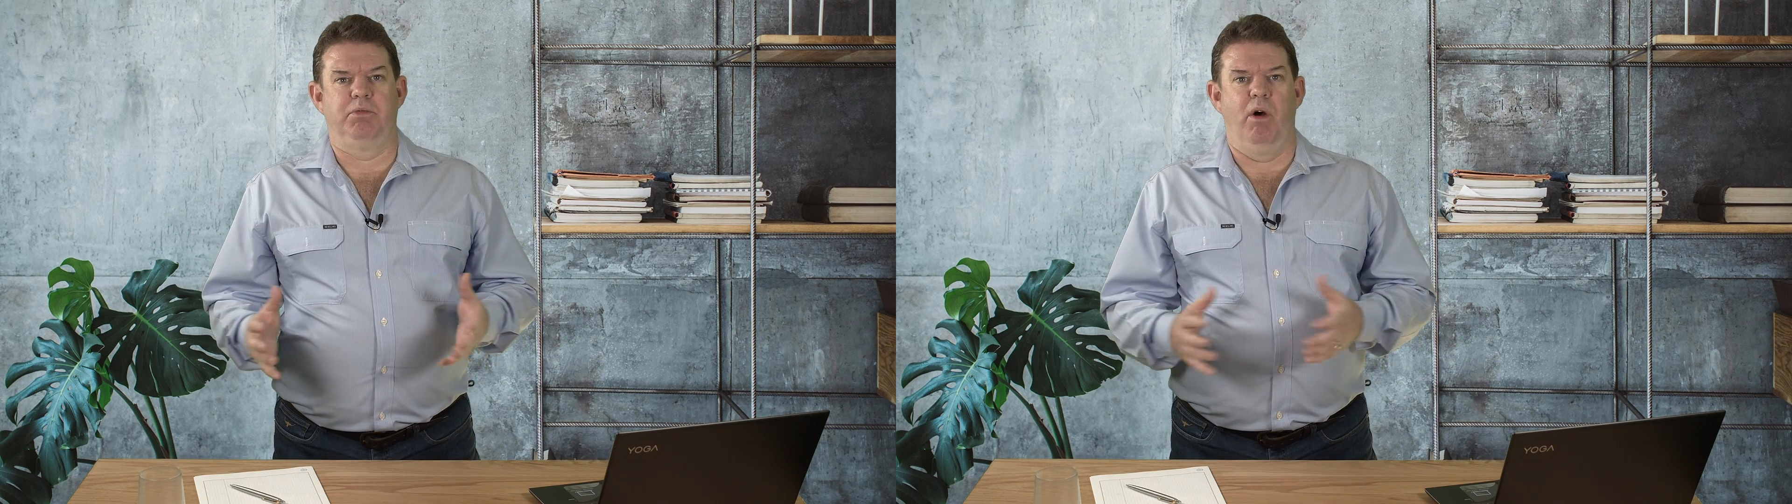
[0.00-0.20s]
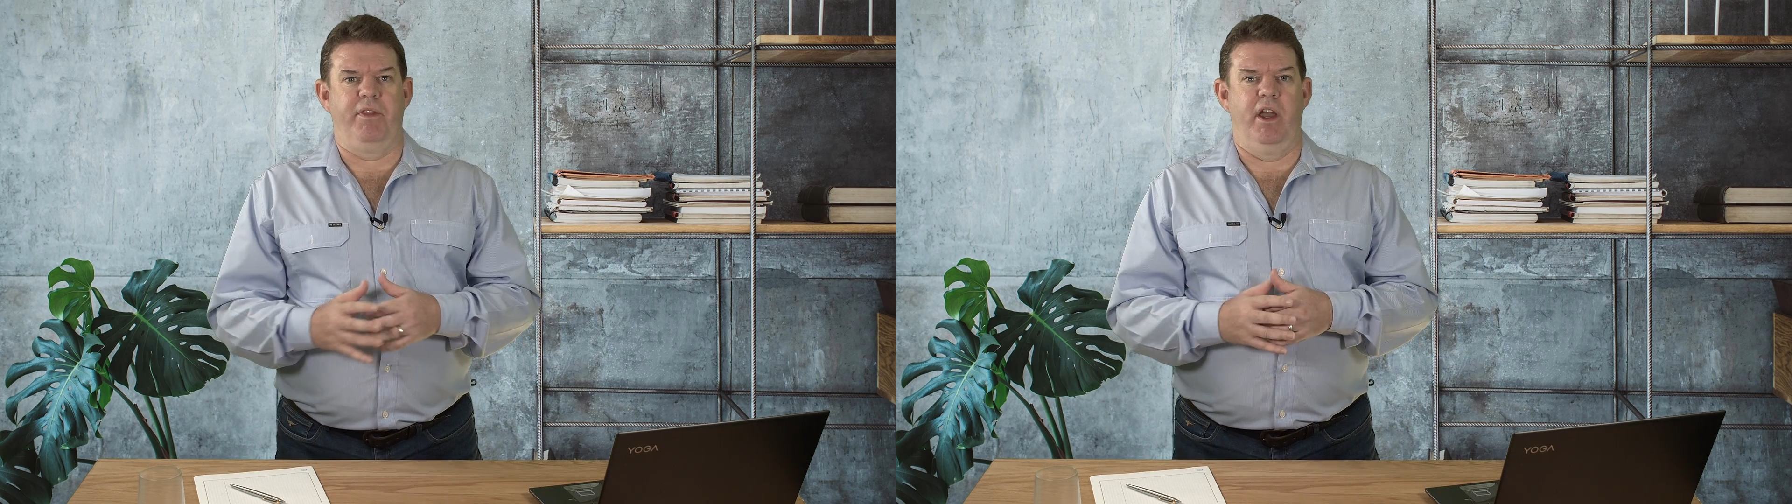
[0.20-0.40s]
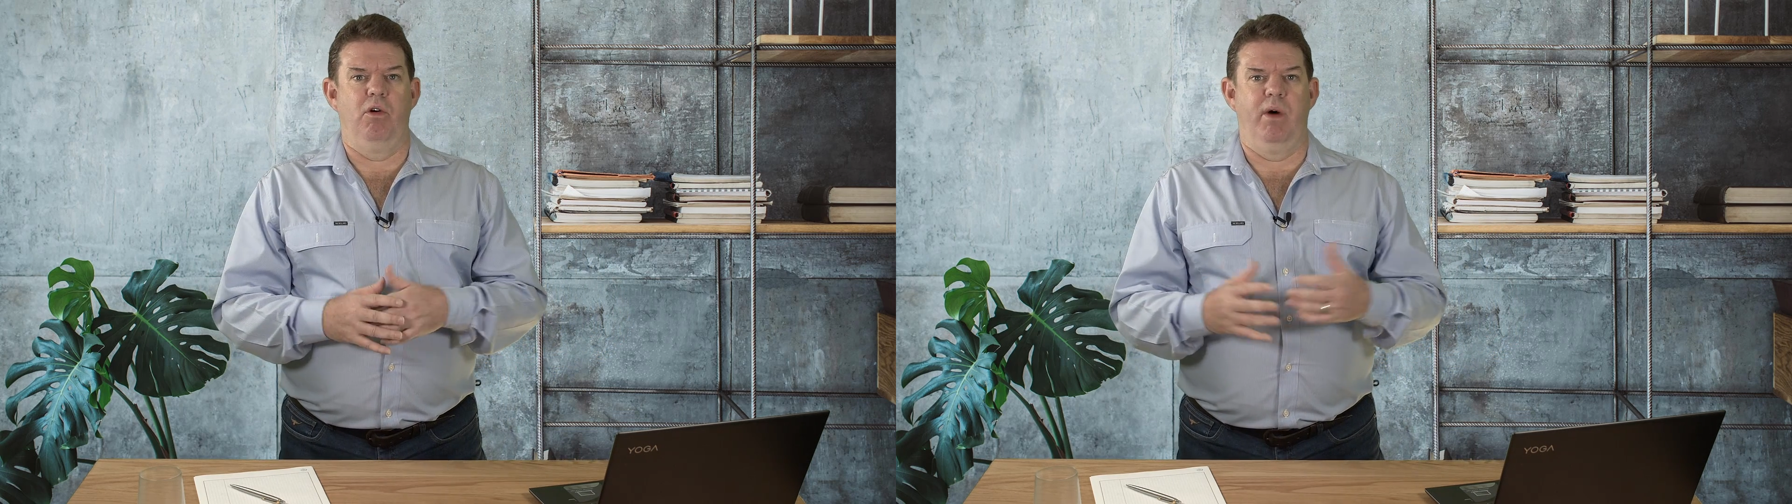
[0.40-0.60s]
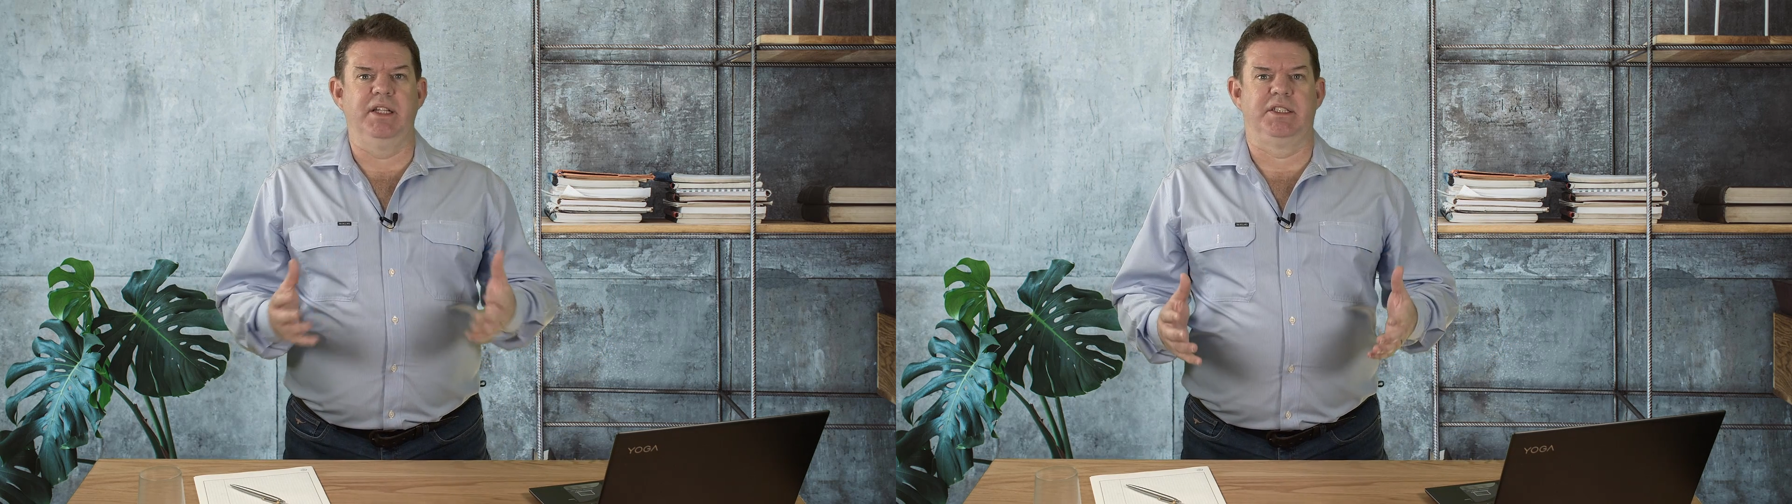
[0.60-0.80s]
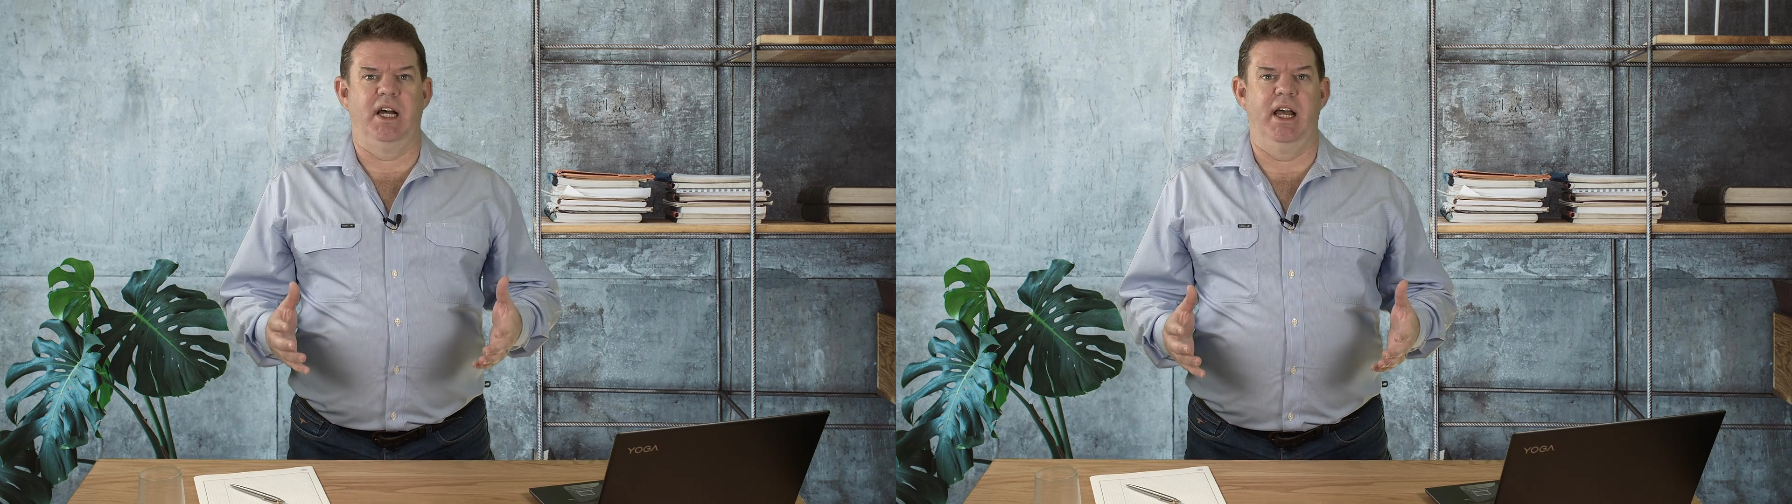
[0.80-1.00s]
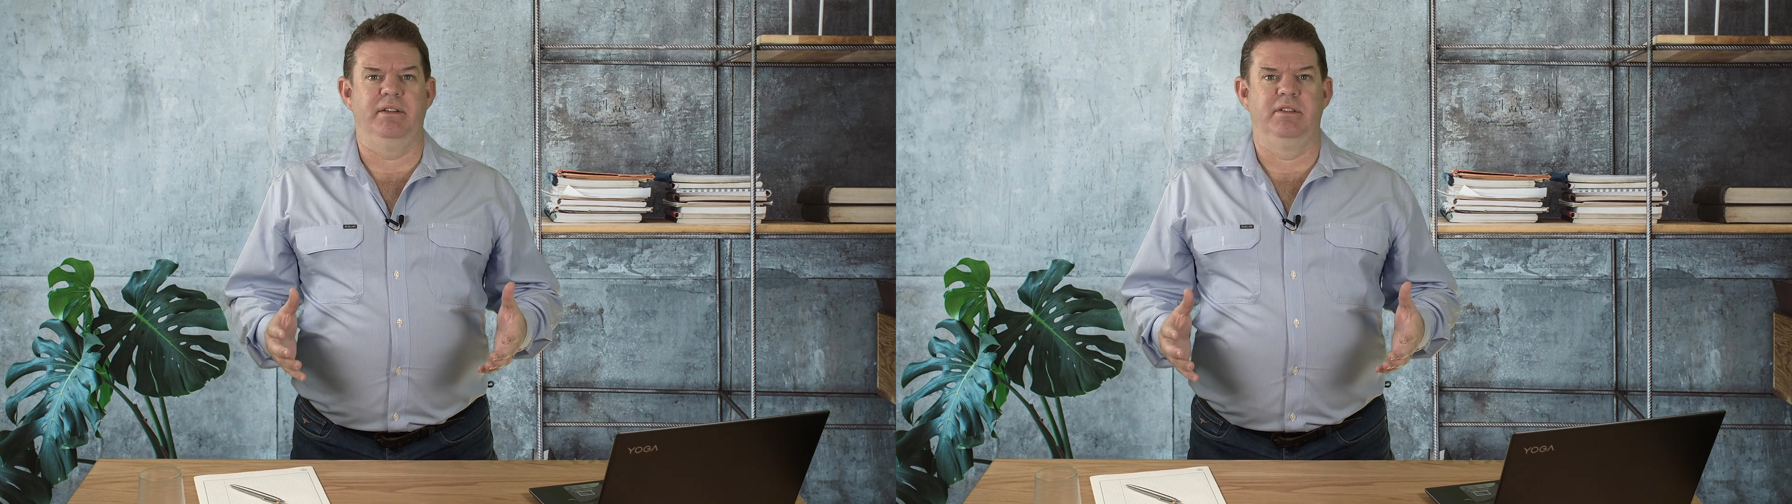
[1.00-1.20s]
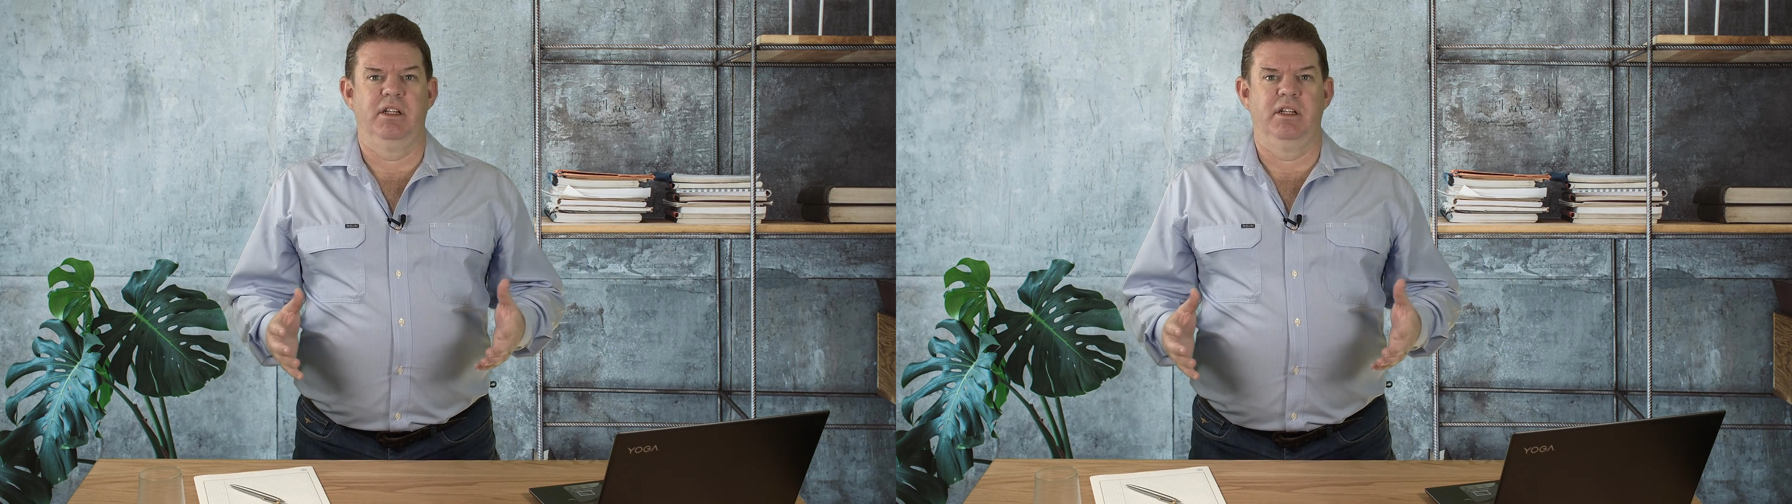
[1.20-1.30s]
what they always say,